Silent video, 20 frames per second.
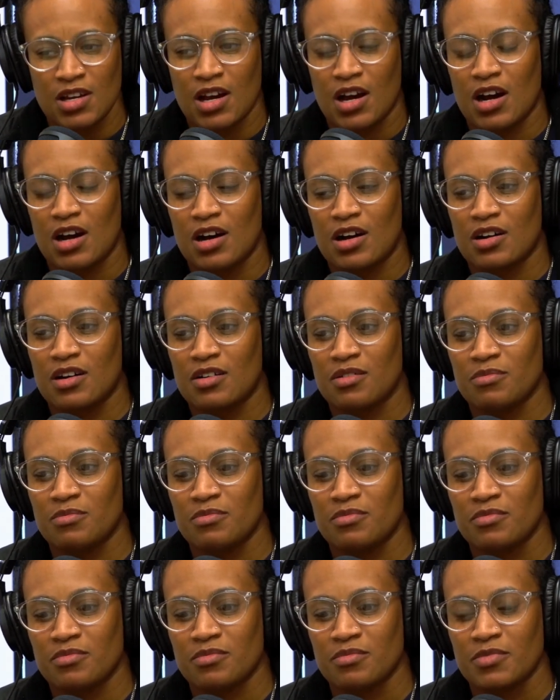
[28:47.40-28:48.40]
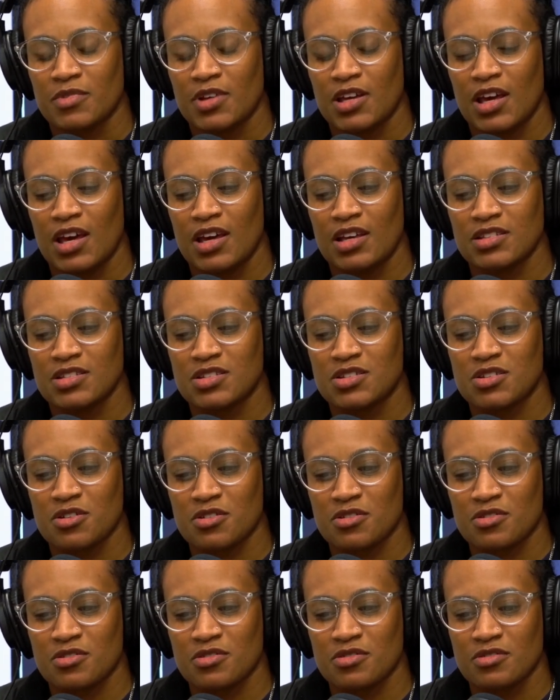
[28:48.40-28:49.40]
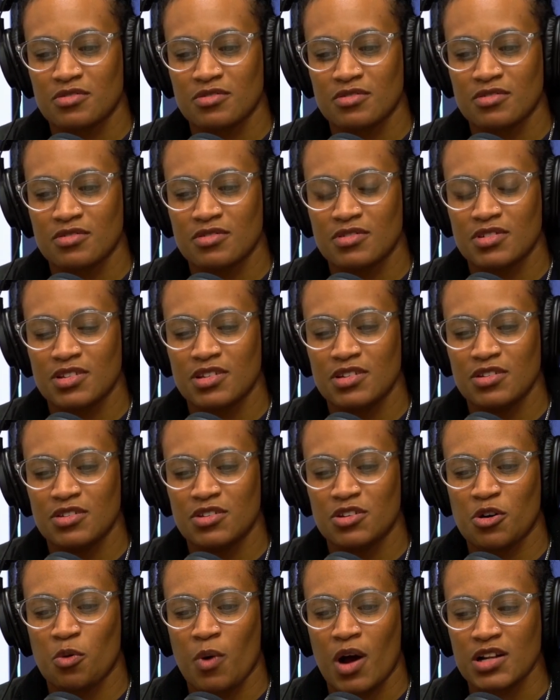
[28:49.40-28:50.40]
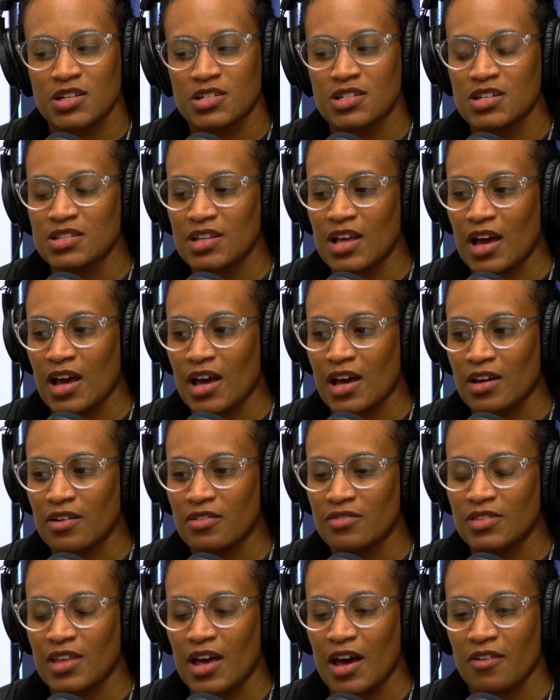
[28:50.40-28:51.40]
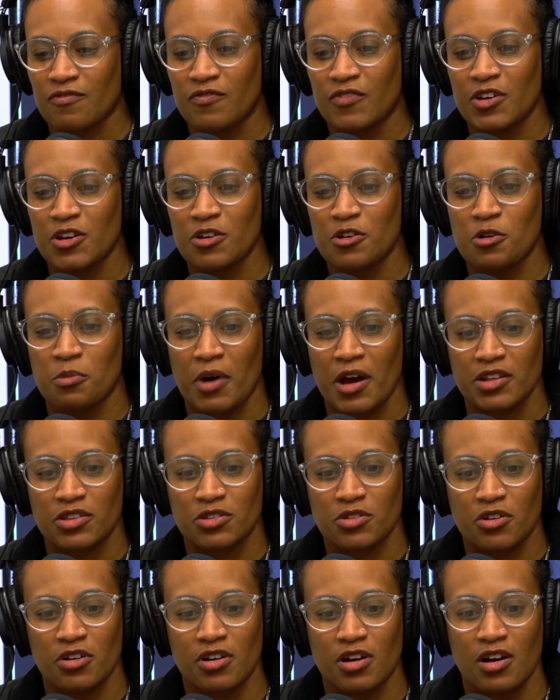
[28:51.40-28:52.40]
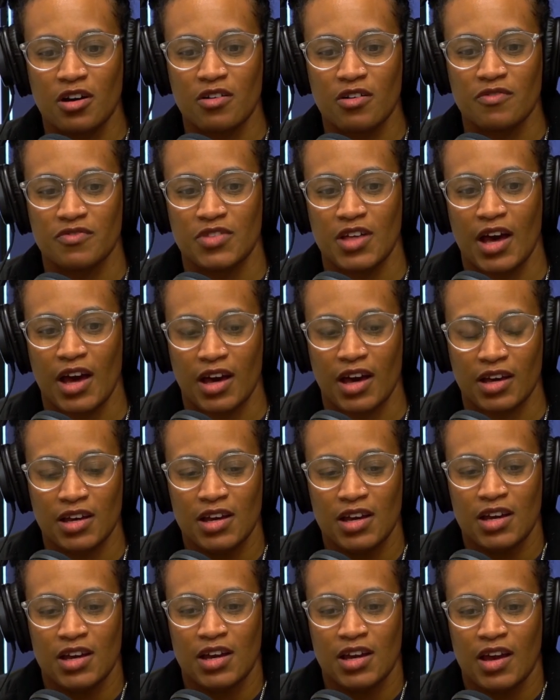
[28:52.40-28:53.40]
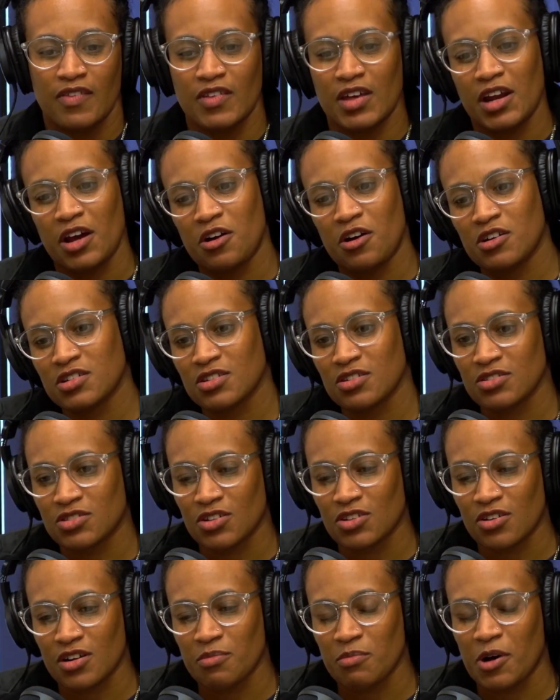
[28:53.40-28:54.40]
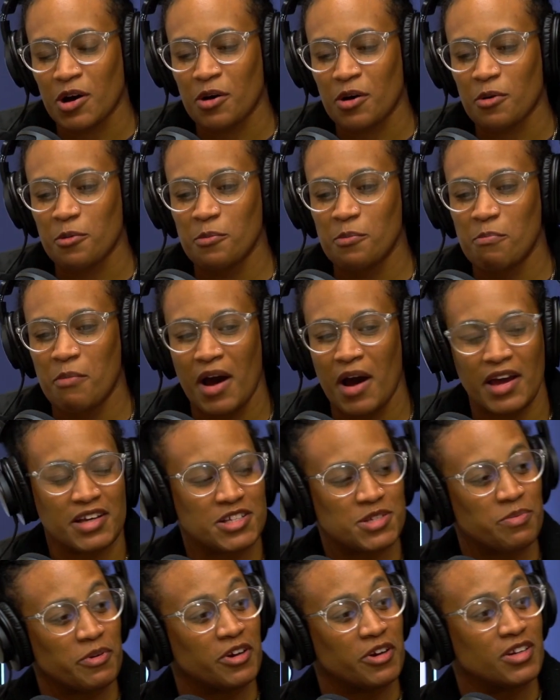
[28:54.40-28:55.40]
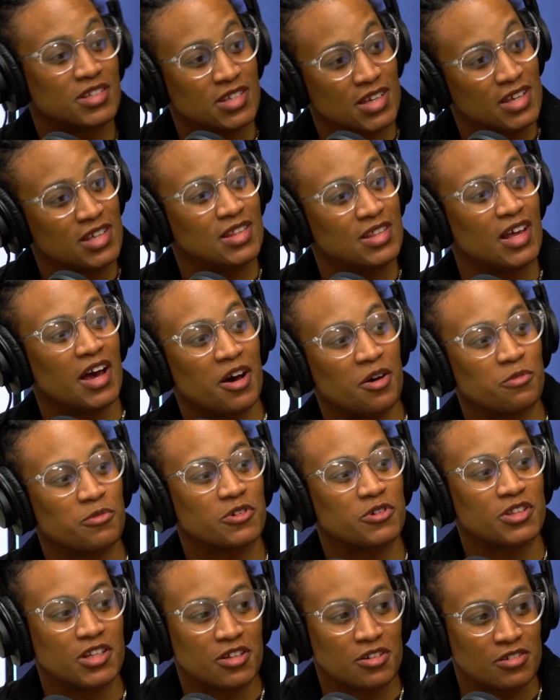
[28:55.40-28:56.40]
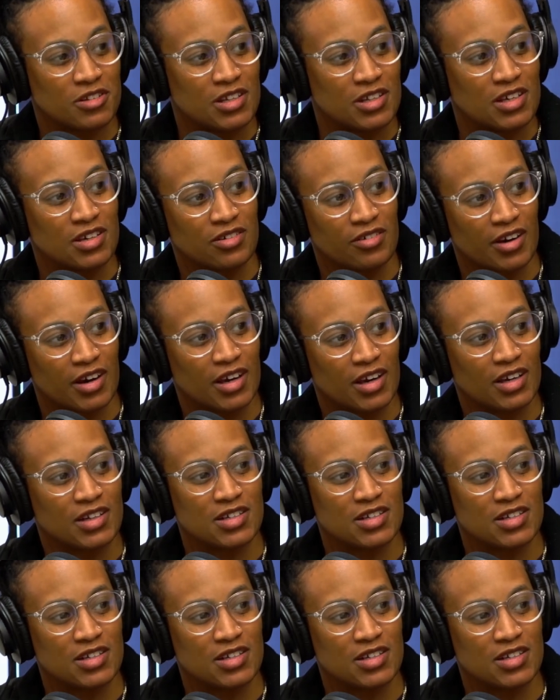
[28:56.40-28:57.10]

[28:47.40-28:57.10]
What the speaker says: And so, watching that film, I thought of that. And then I also thought about my experience in the Elmwood Little League, right?